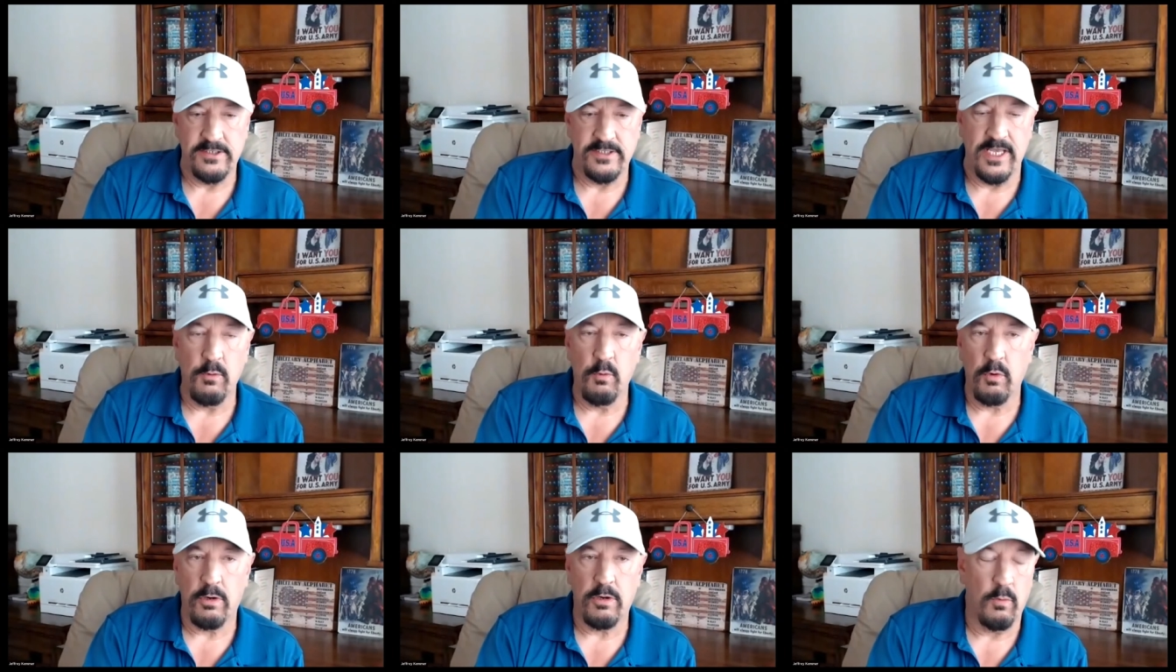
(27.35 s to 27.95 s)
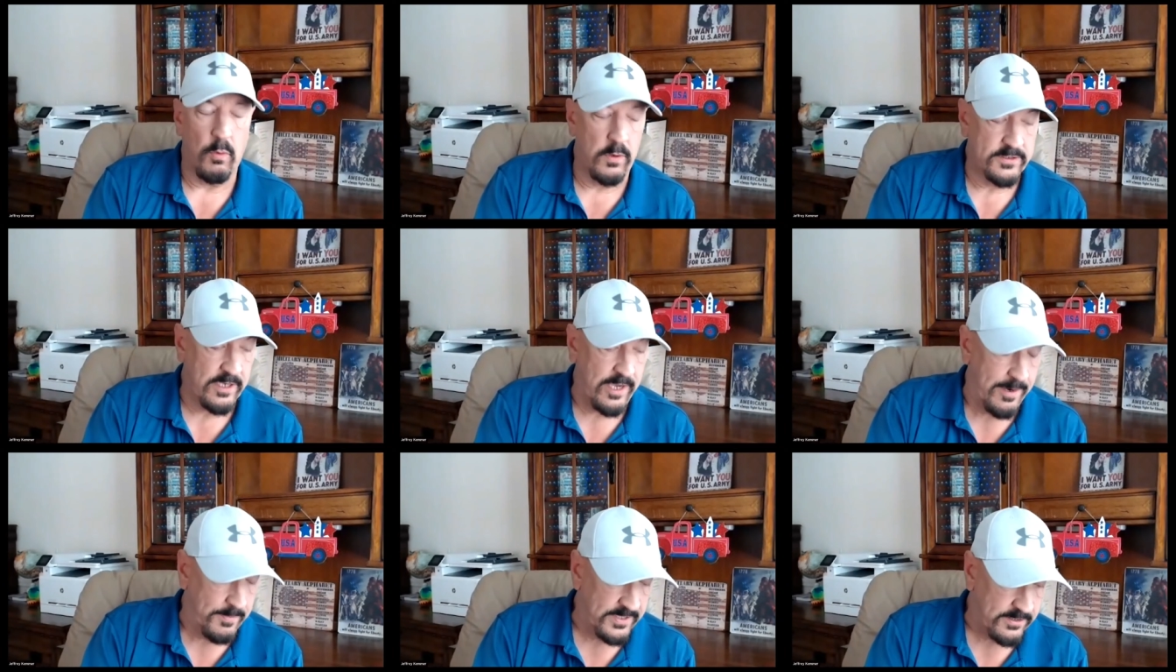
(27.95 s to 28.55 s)
They were at one
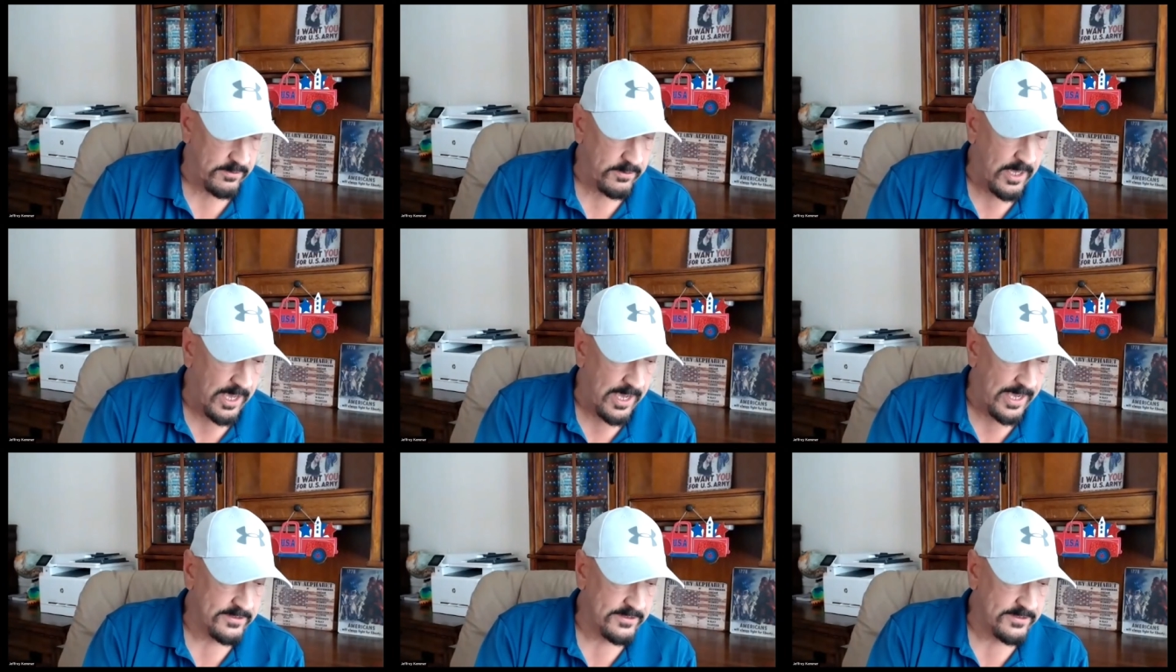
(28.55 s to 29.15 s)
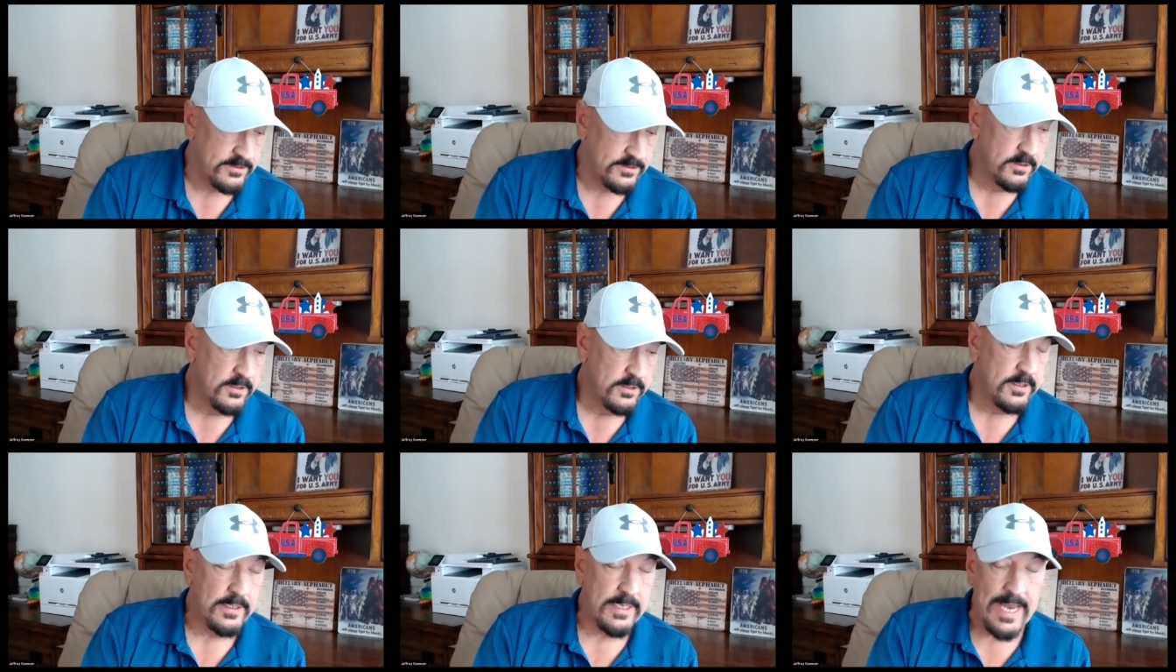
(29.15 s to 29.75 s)
time, but they're not
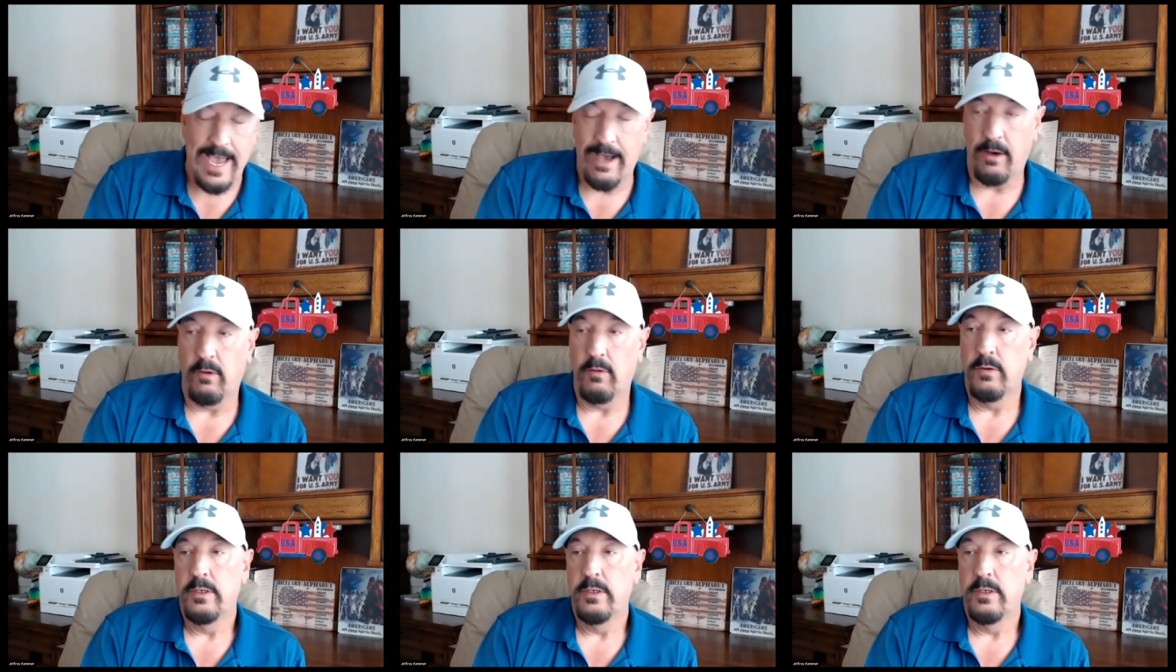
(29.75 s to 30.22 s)
now.